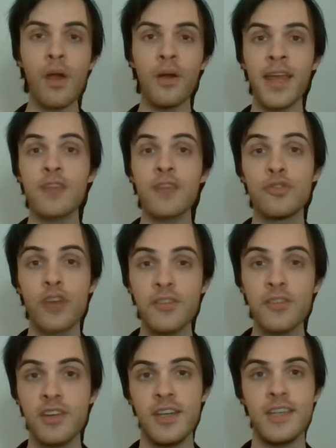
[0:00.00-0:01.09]
on Andrew
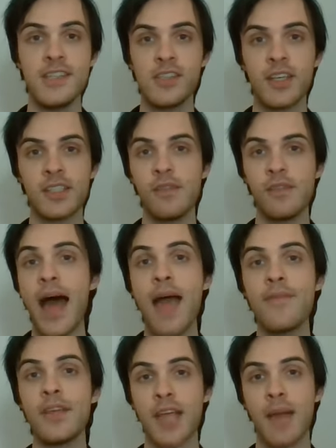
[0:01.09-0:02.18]
Johnson in
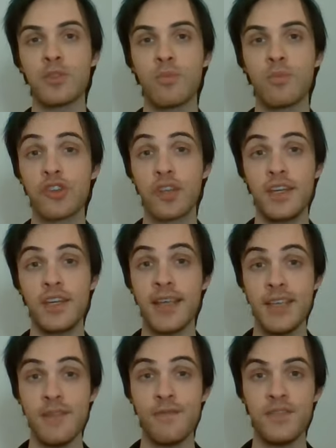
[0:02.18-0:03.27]
1865 and Thomas Marshall in
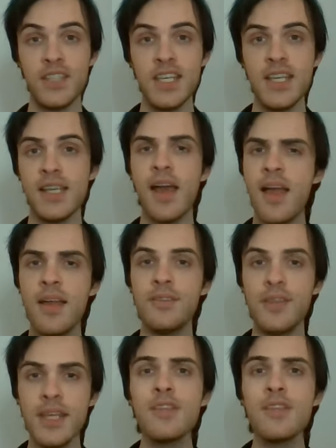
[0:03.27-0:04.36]
1915,
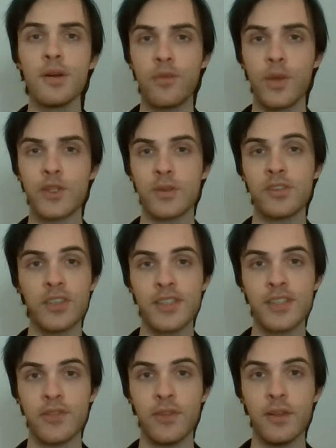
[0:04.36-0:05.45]
neither of which were
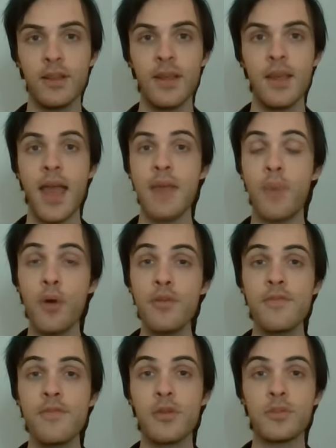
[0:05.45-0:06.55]
successful. And
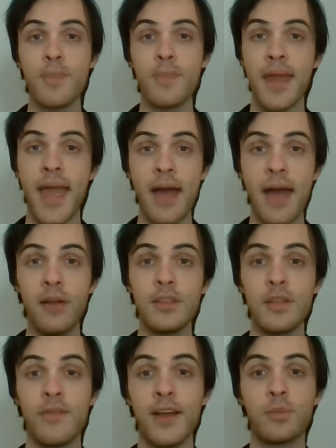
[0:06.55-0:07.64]
both of those men
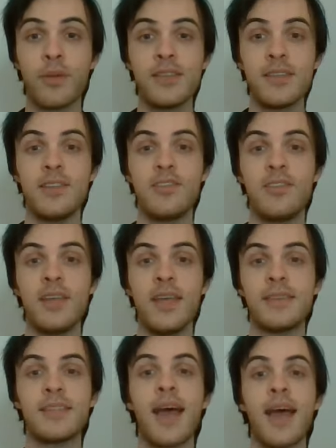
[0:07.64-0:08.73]
held the vice presidency
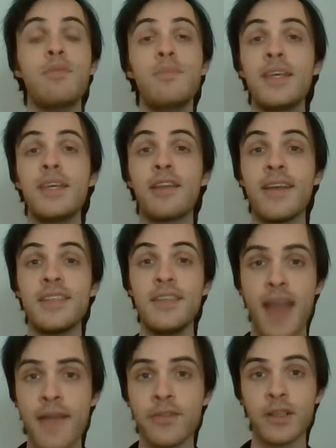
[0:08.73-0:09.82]
at the time, meaning there has
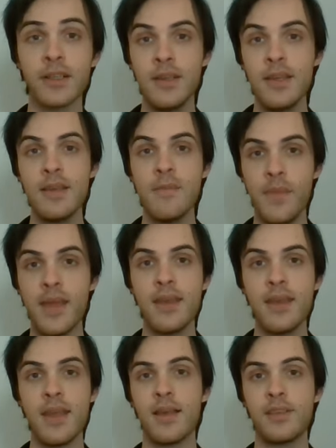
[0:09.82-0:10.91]
never
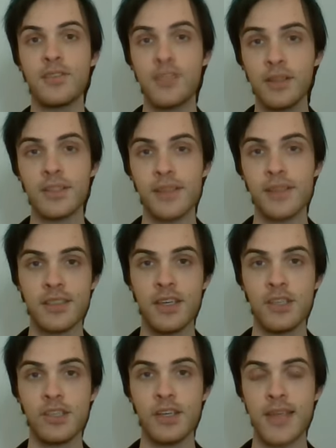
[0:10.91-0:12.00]
been a single
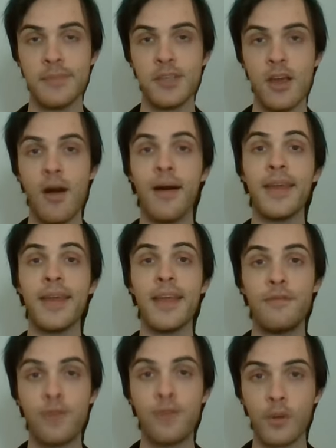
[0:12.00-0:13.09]
assassination attempt on a
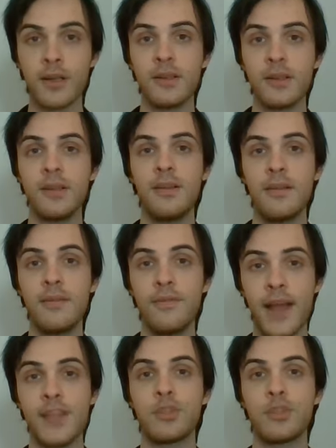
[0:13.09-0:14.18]
former
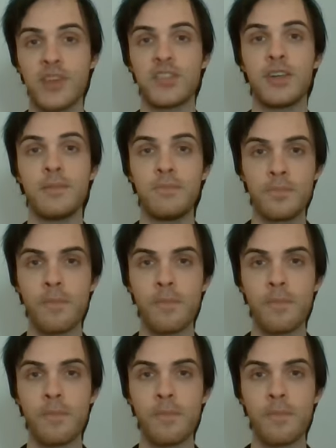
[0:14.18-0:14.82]
vice president.